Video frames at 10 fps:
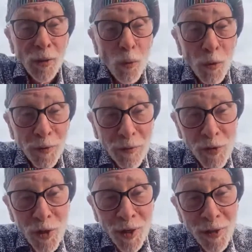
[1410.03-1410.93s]
in the world
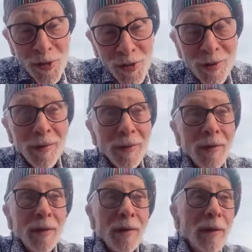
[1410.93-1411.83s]
of jazz,
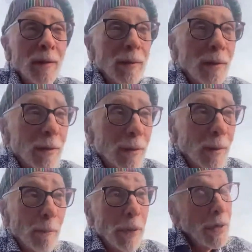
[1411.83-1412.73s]

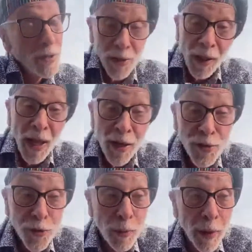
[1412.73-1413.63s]
but it is a lot
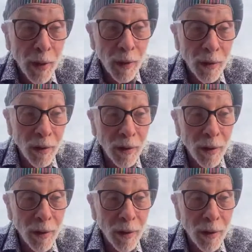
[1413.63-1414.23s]
instrumental.